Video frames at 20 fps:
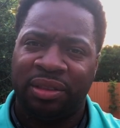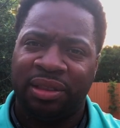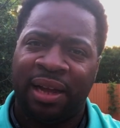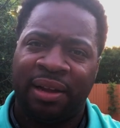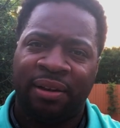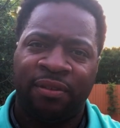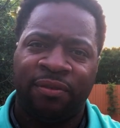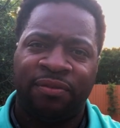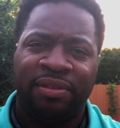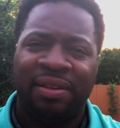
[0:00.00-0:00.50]
a
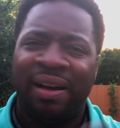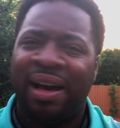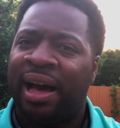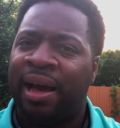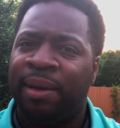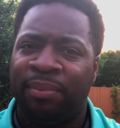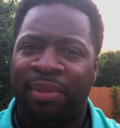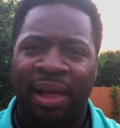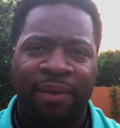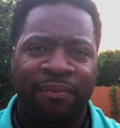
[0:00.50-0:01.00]
lot of
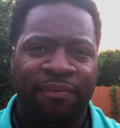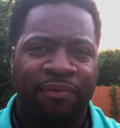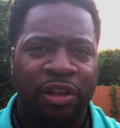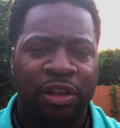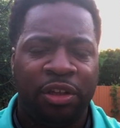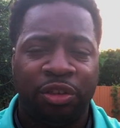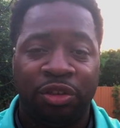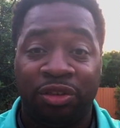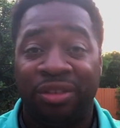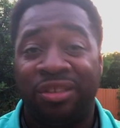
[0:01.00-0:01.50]
time-lapse
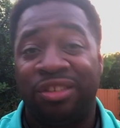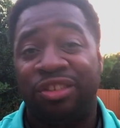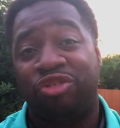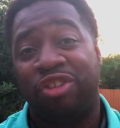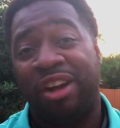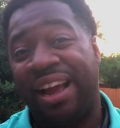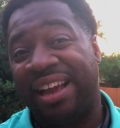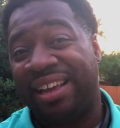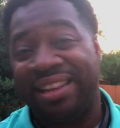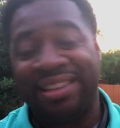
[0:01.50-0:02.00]
features,
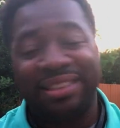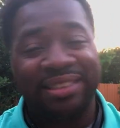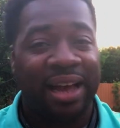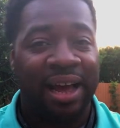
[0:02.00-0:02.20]
tracking